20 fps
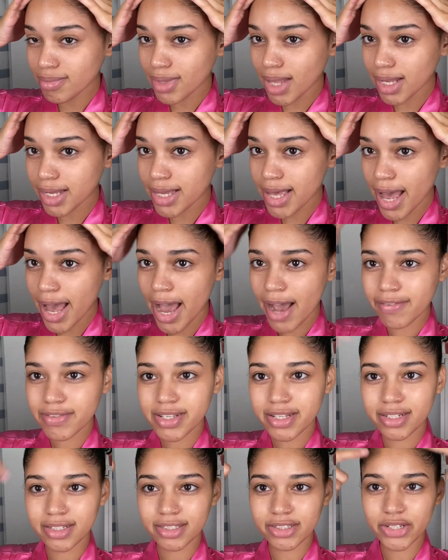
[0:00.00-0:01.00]
yeah, I have
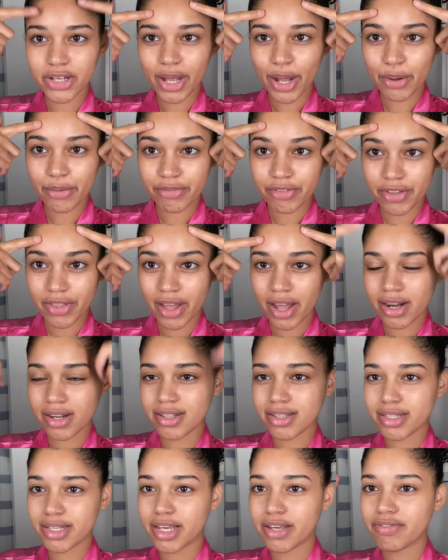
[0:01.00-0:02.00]
to look out for that and
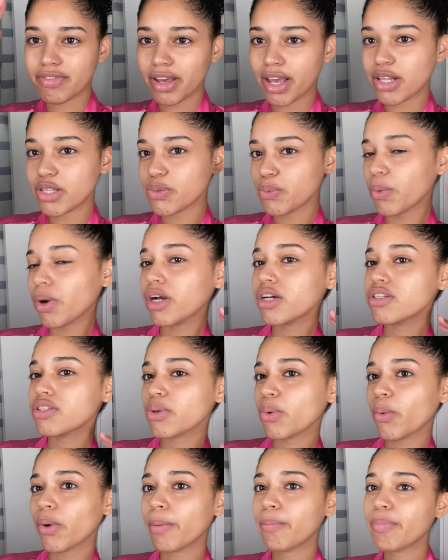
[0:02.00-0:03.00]
see if it gets worse
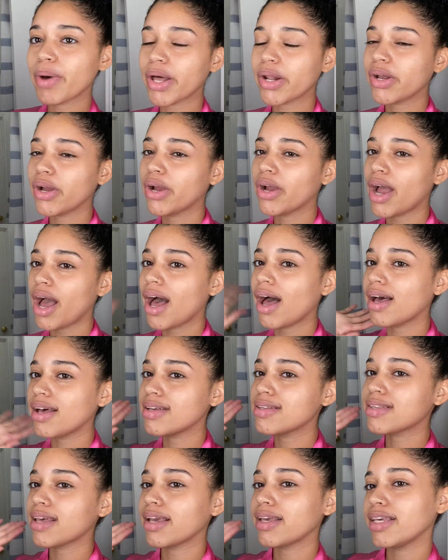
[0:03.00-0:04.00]
or better as
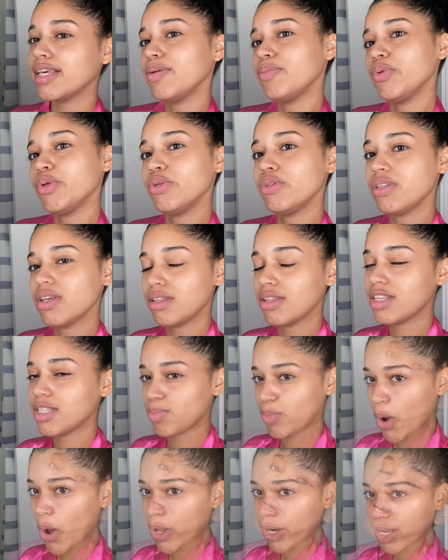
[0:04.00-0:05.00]
I keep using these
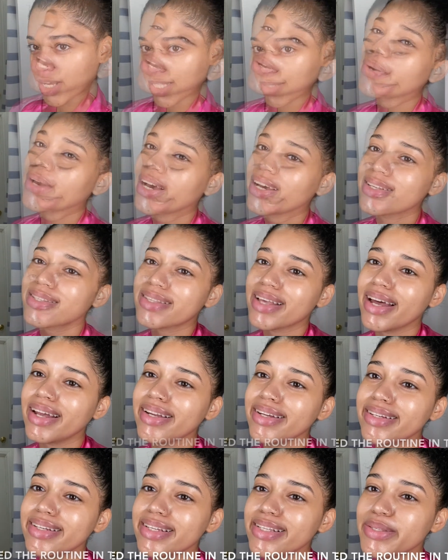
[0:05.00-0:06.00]
products. So yeah, you guys, that
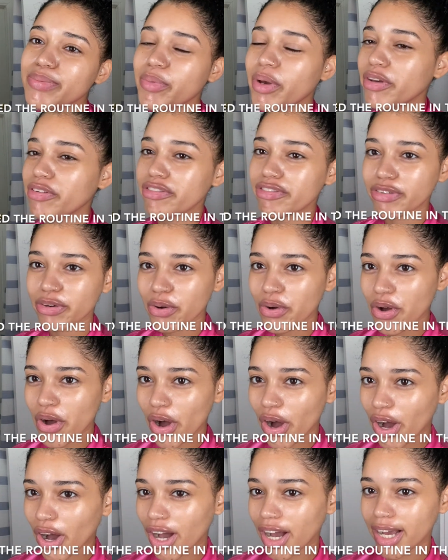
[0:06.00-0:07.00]
is my
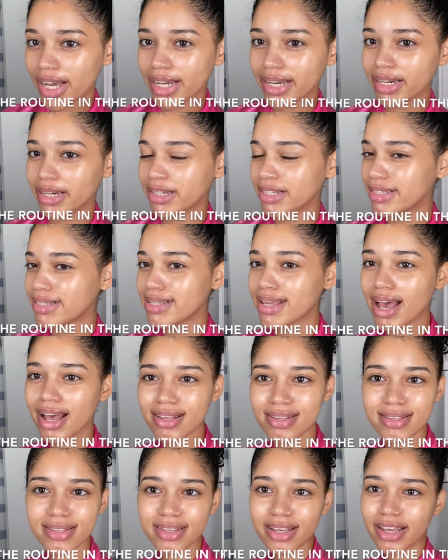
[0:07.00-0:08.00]
full-on
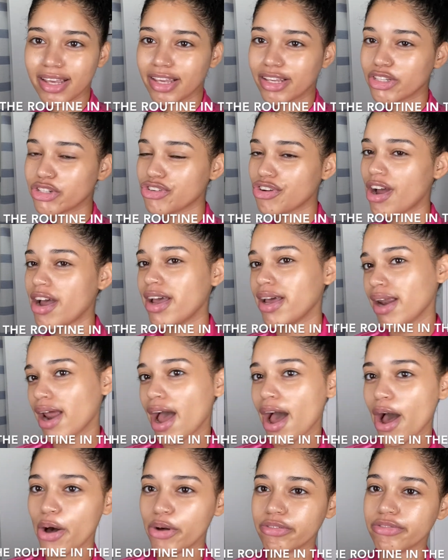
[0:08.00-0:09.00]
testing, try it
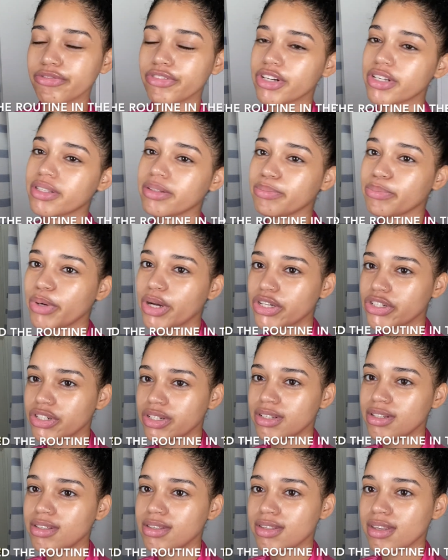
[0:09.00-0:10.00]
out, first
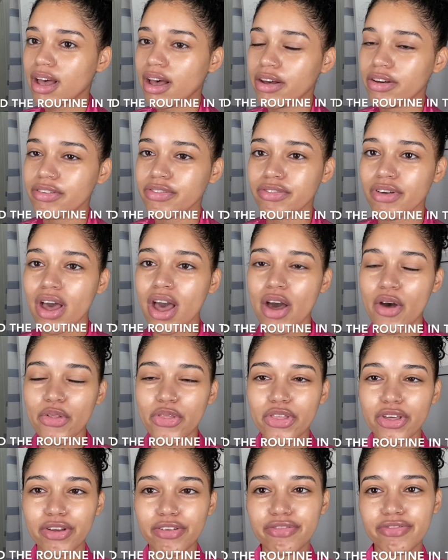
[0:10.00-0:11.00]
impressions of
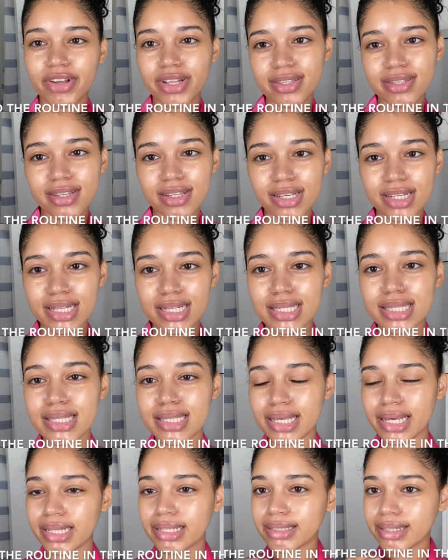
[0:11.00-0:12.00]
the Fenty
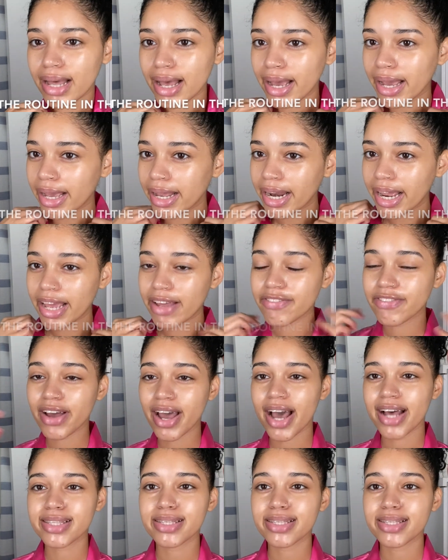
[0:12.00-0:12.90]
skin line. If I had